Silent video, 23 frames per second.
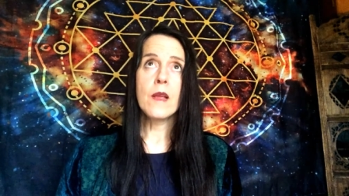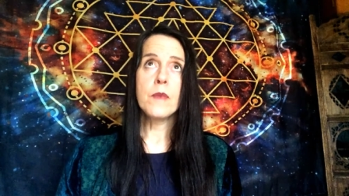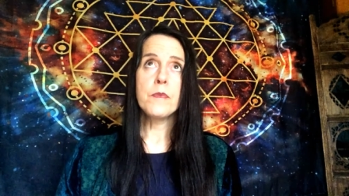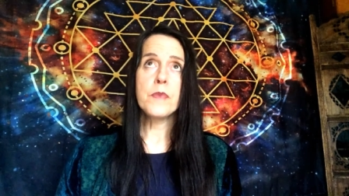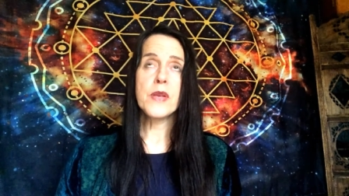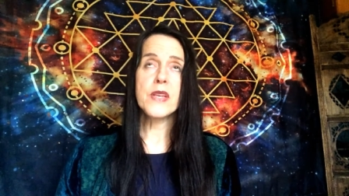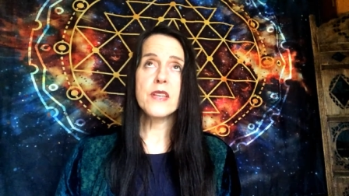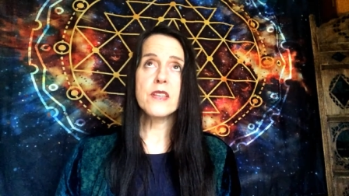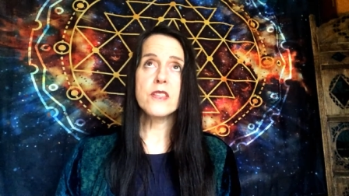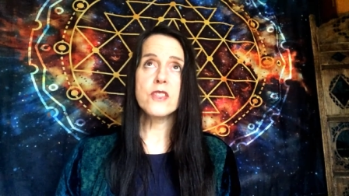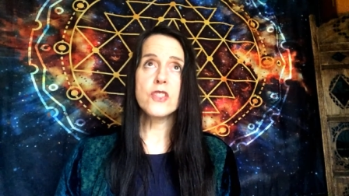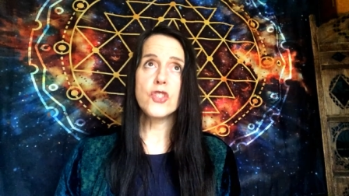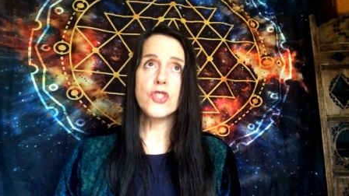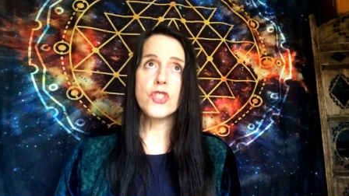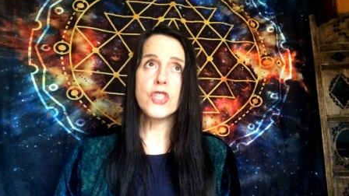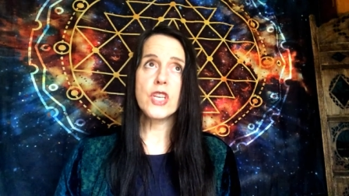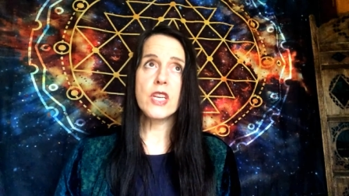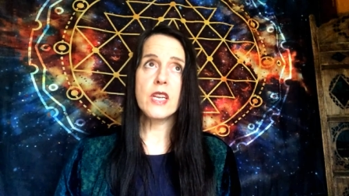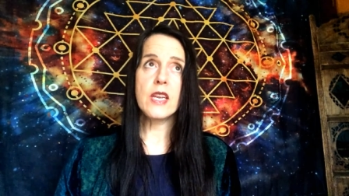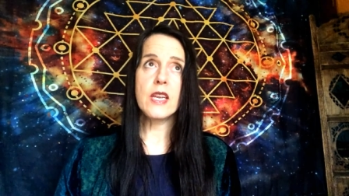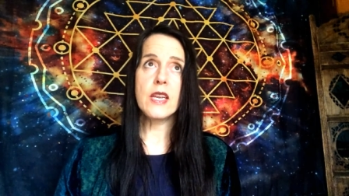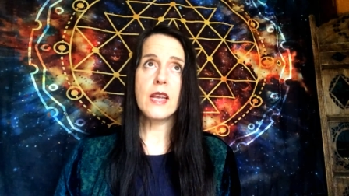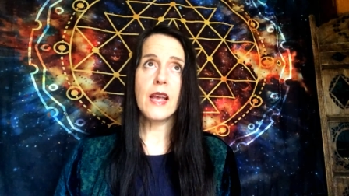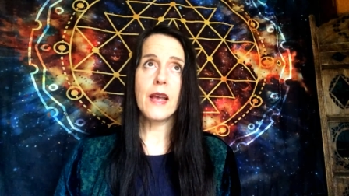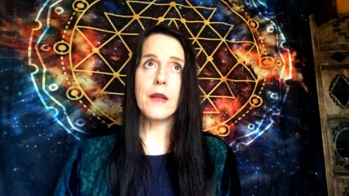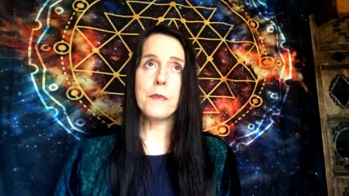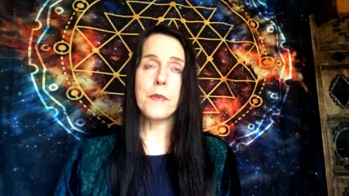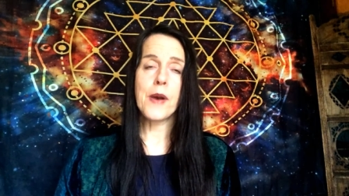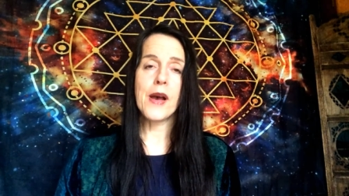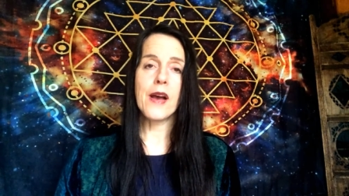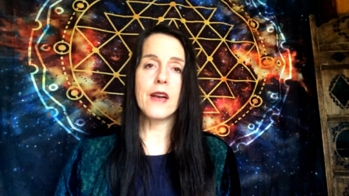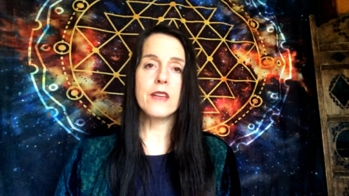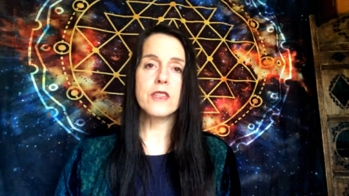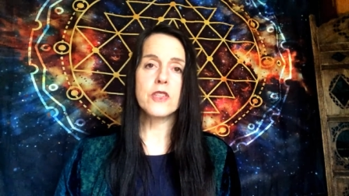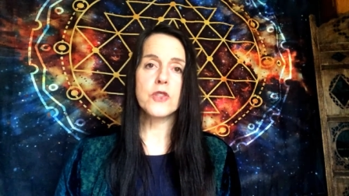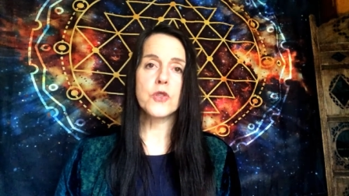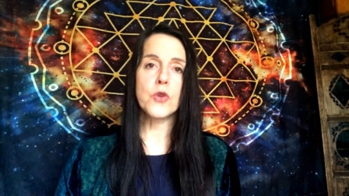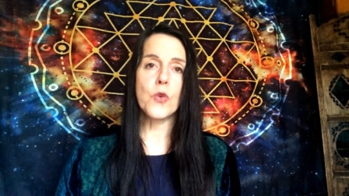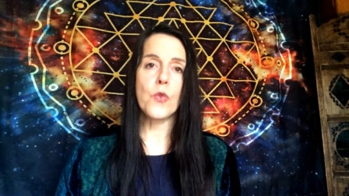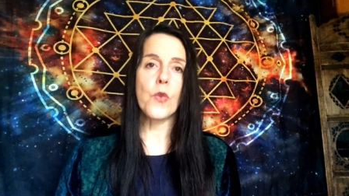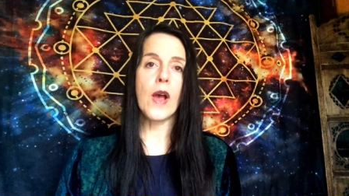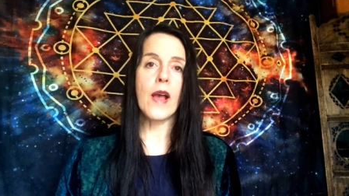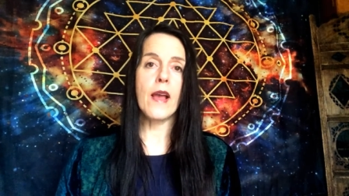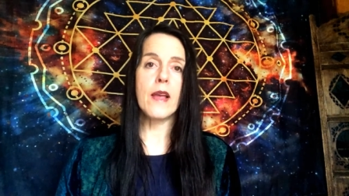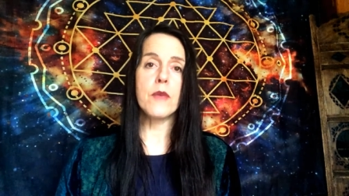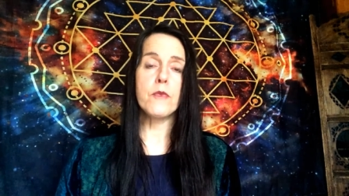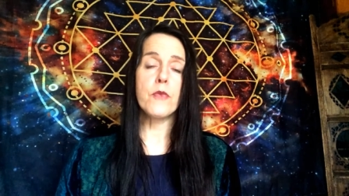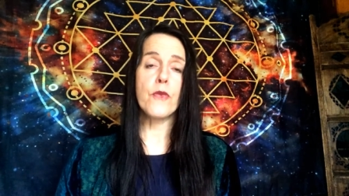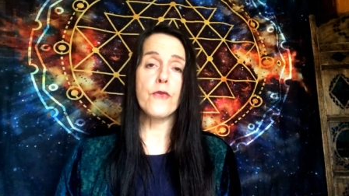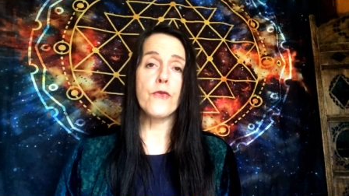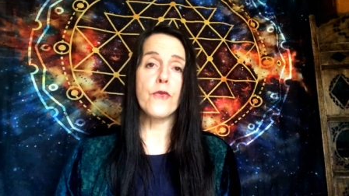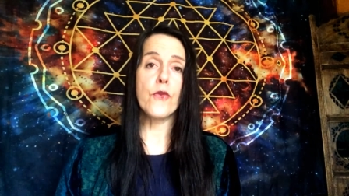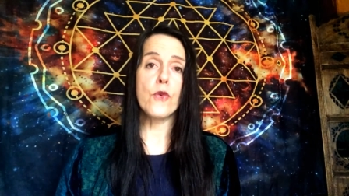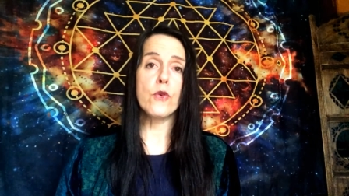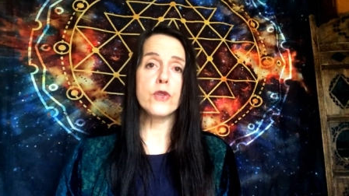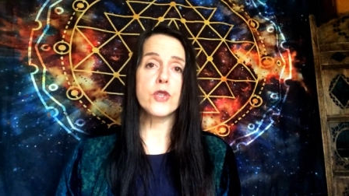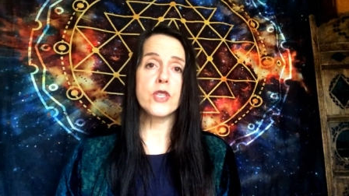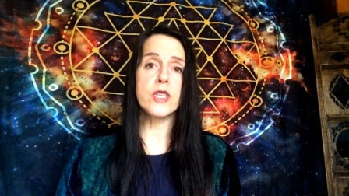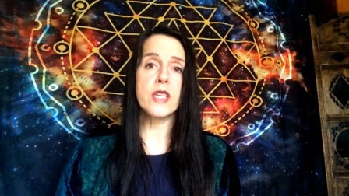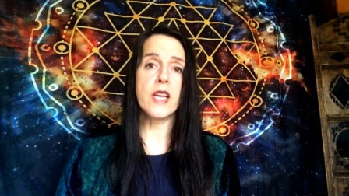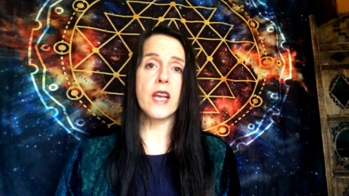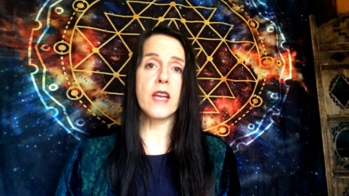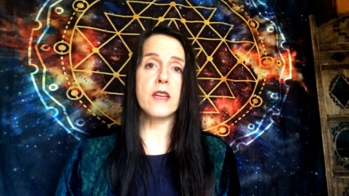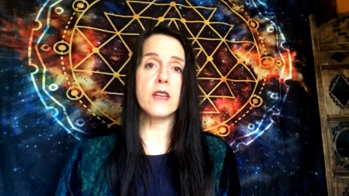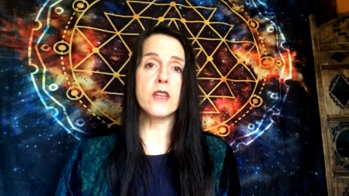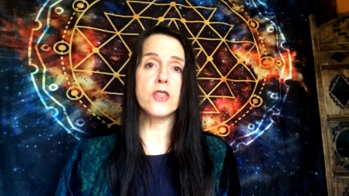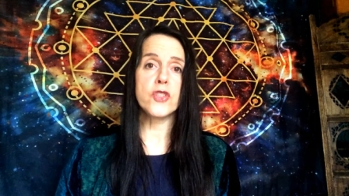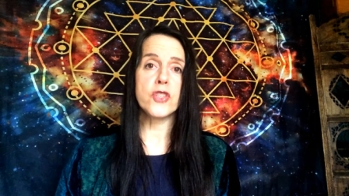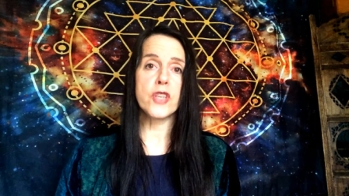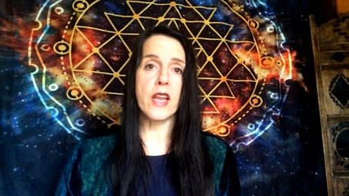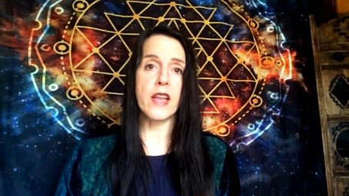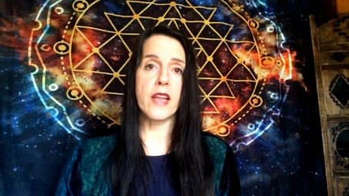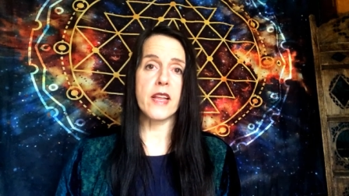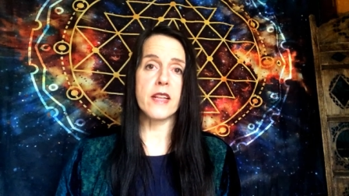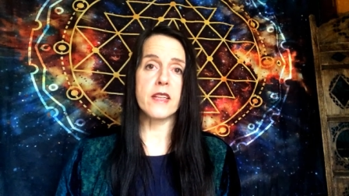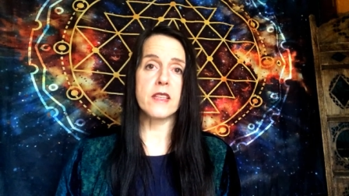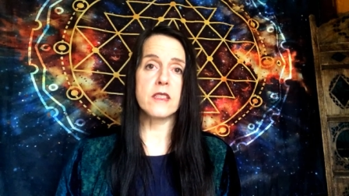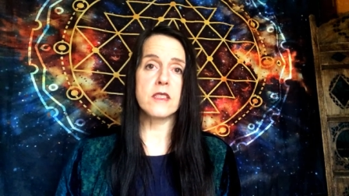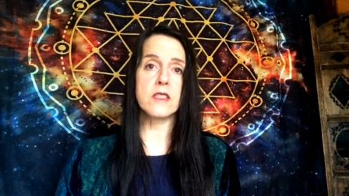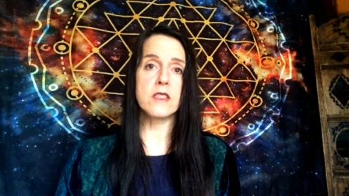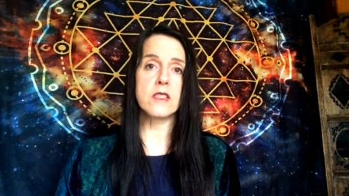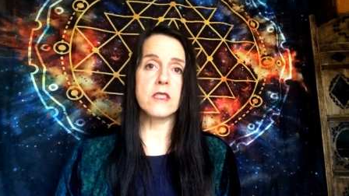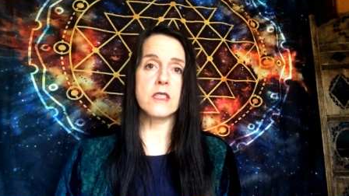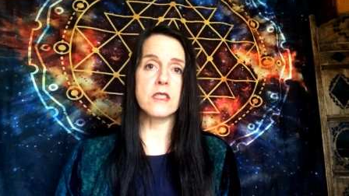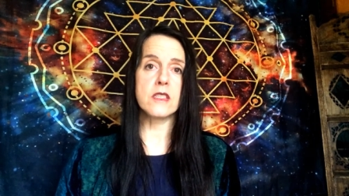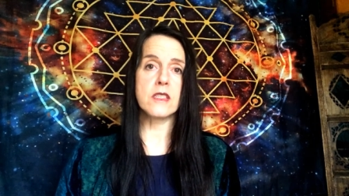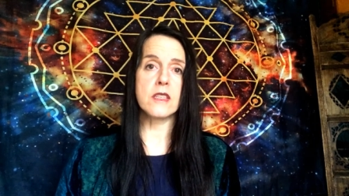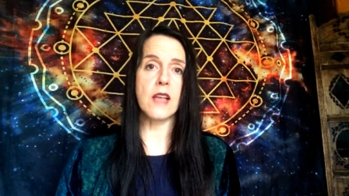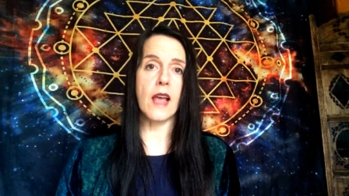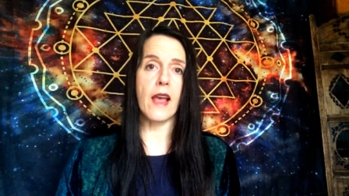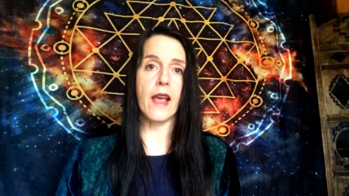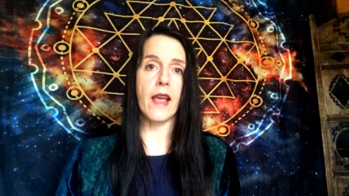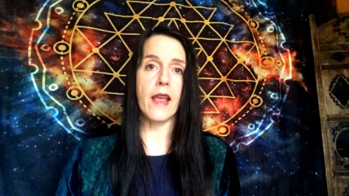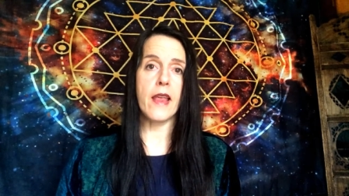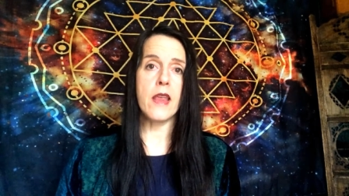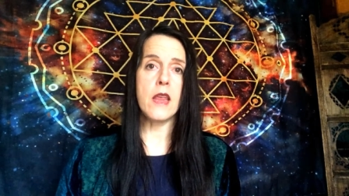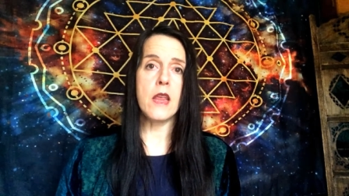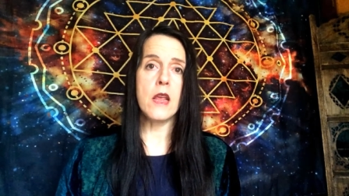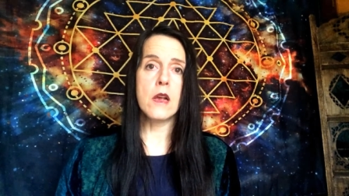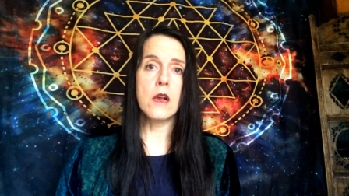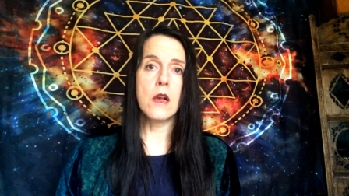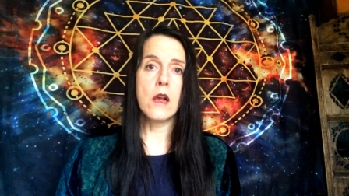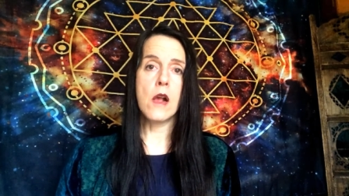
because she had passed away before she had a chance to say,